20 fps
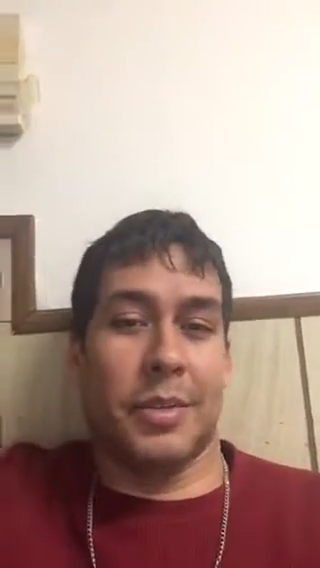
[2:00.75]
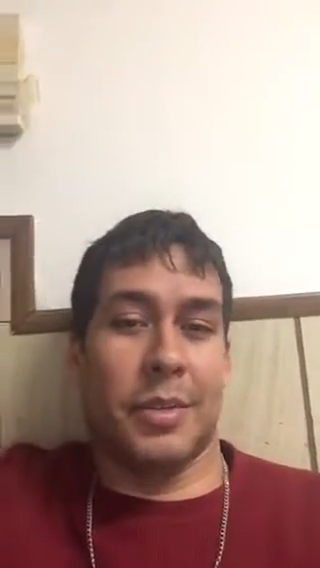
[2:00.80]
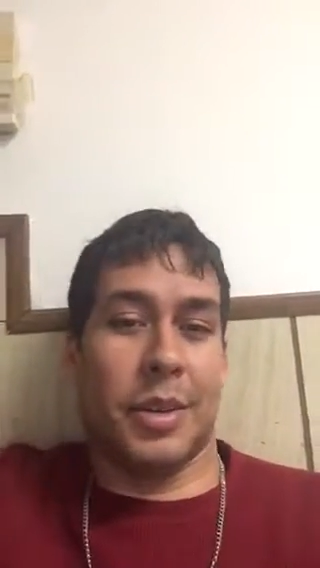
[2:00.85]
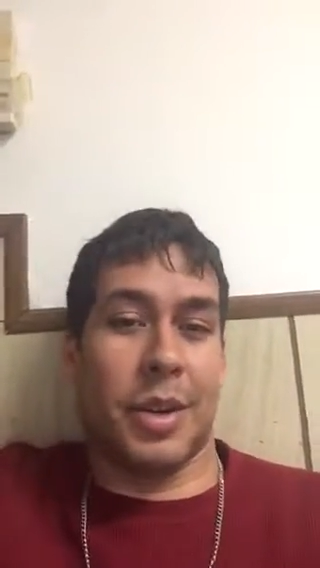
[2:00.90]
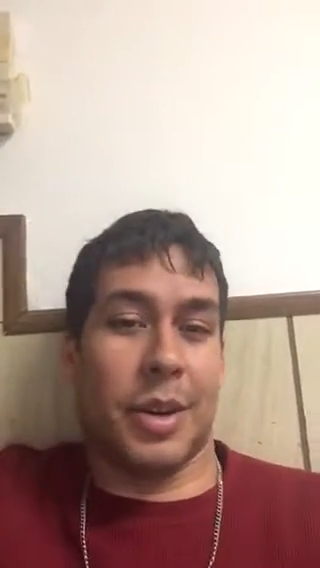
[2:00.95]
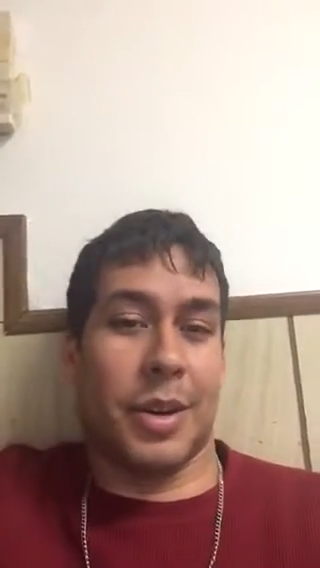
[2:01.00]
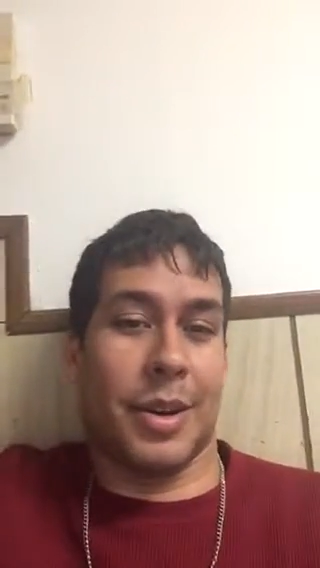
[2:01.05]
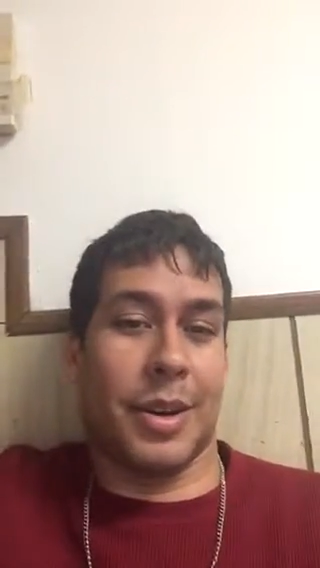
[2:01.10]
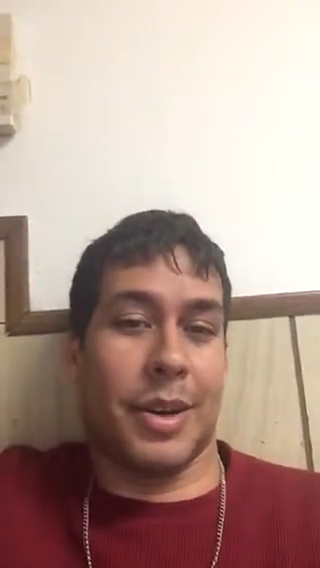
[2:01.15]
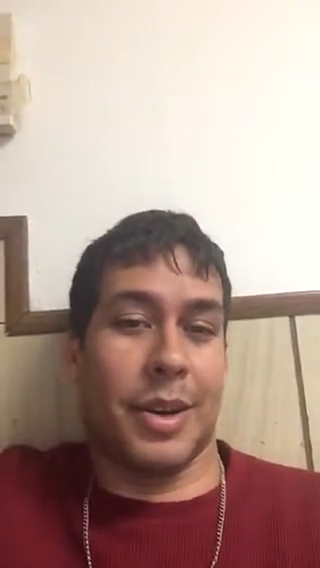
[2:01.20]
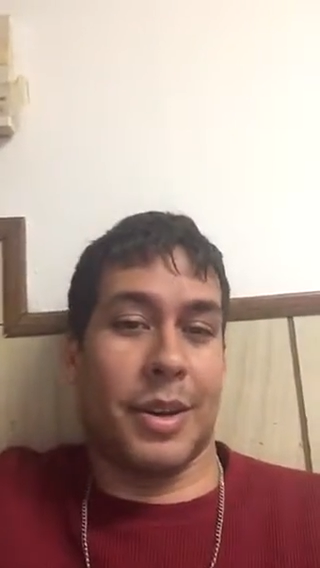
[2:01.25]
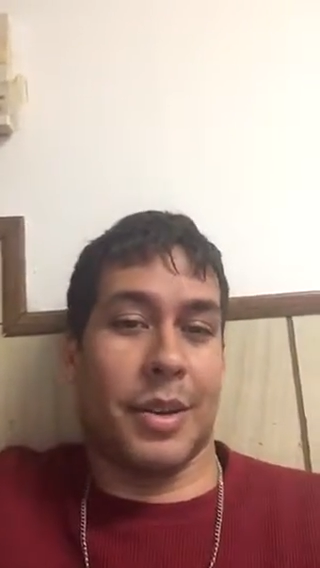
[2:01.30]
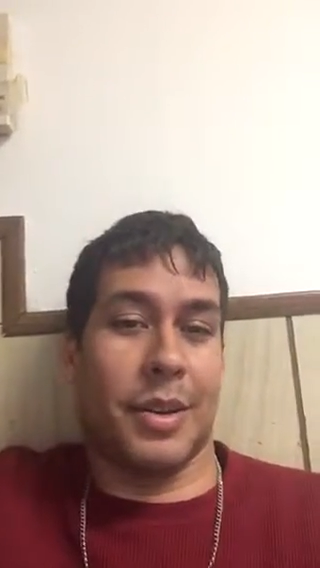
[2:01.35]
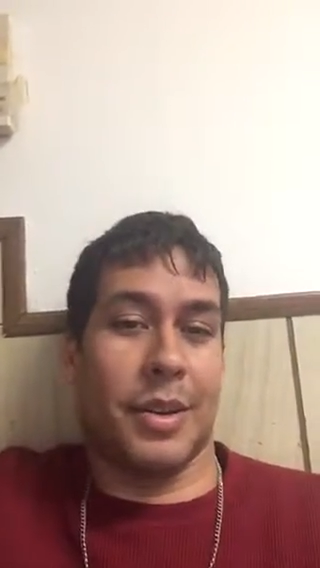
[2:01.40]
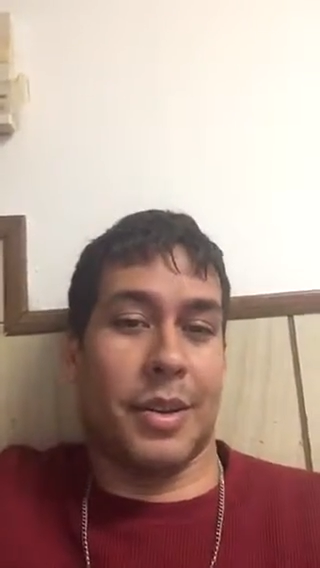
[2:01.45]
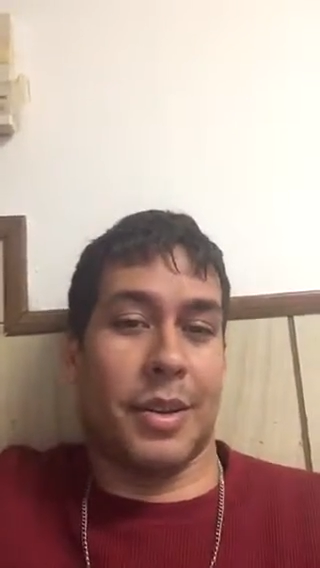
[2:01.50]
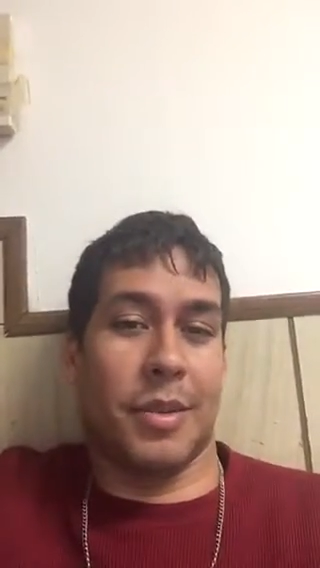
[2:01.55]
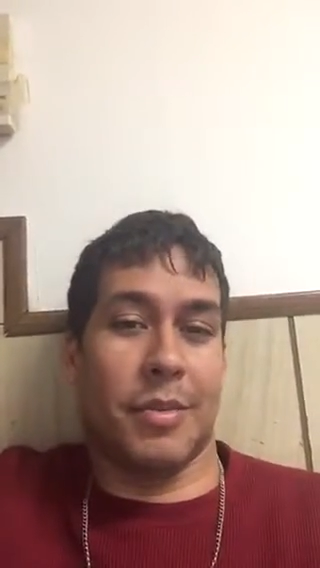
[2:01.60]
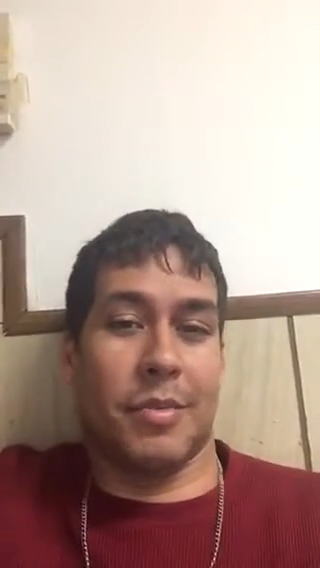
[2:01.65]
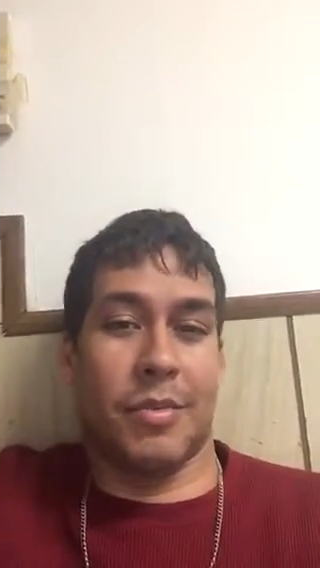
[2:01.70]
dark and
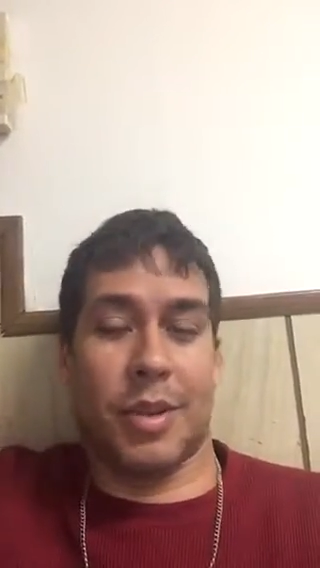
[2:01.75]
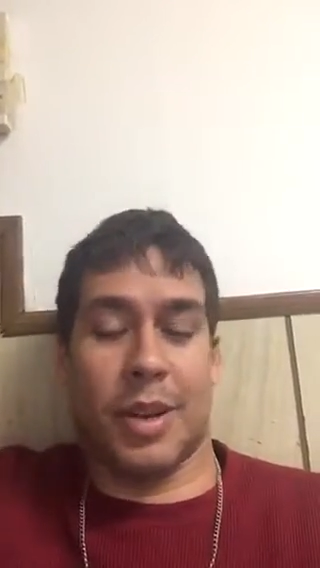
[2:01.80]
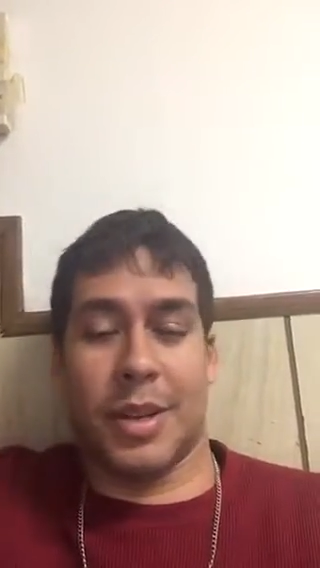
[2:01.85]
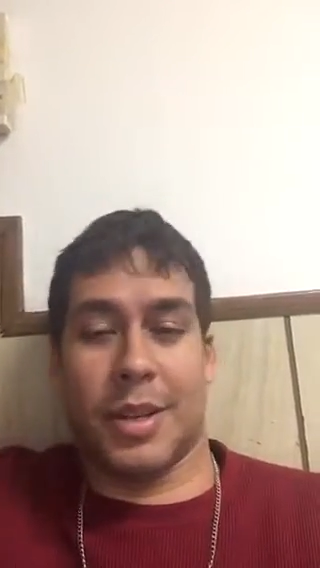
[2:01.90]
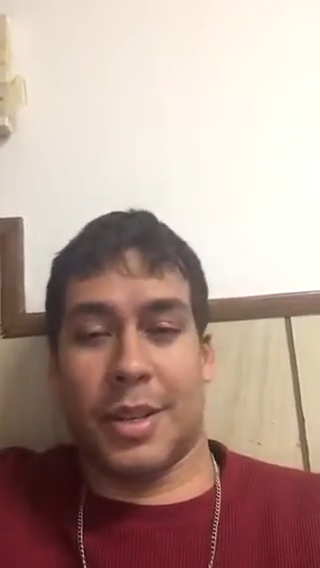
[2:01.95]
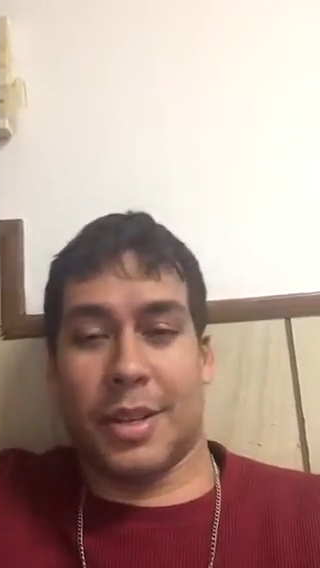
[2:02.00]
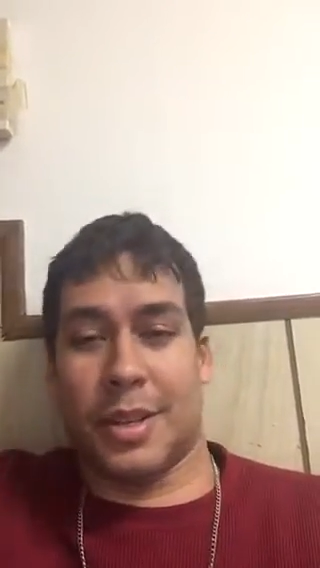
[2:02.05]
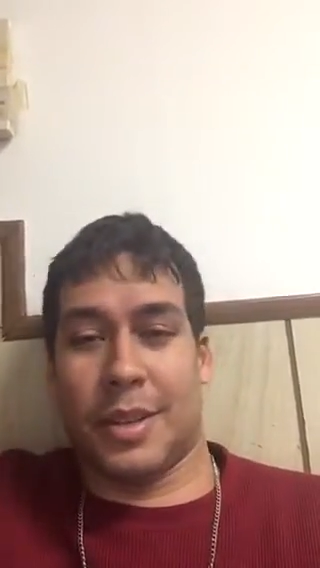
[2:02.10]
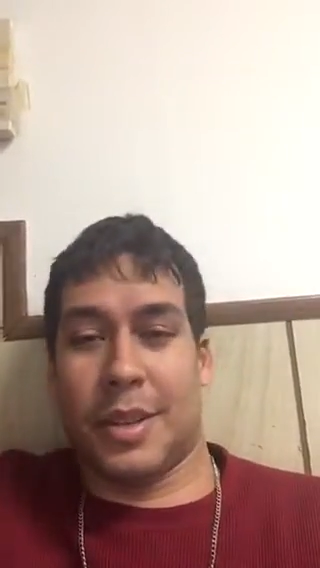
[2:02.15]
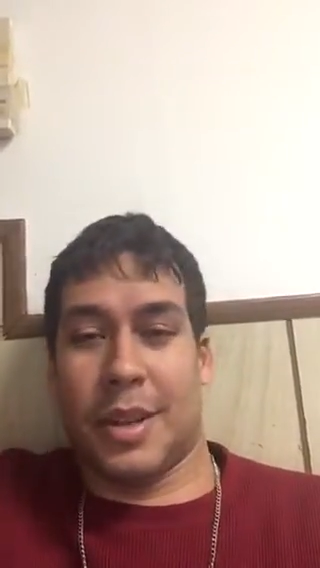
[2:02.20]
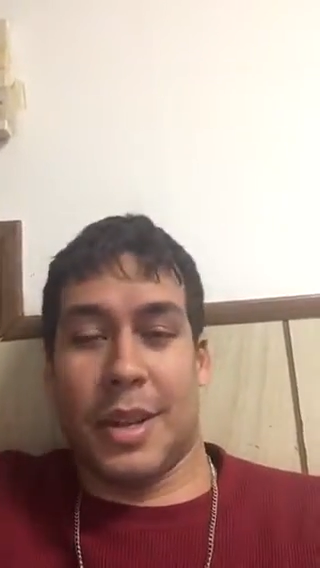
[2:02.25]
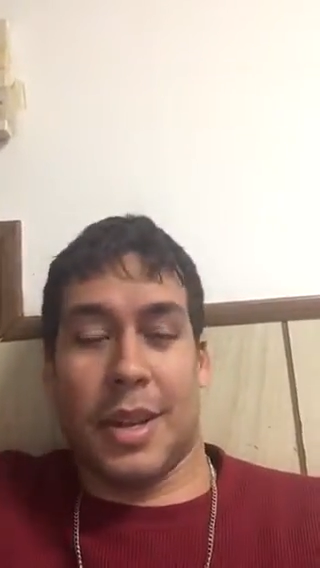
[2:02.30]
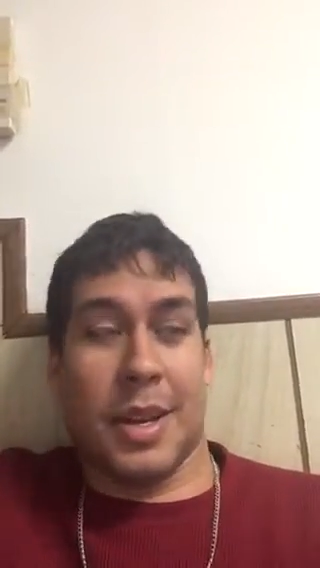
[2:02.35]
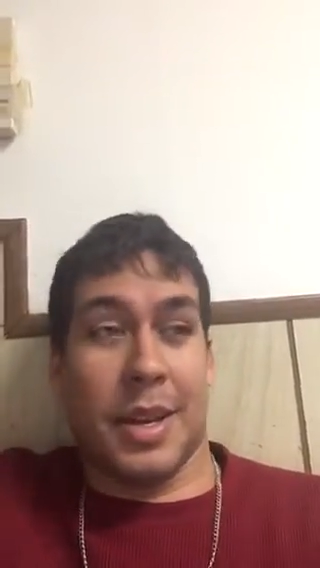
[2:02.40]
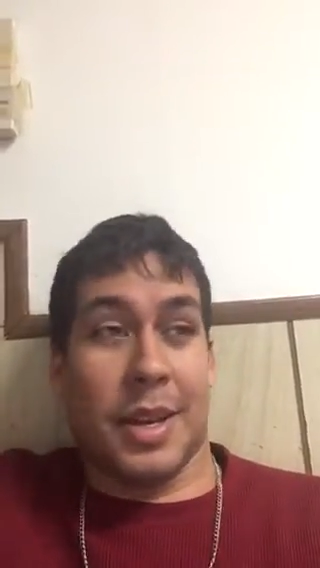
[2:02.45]
depressing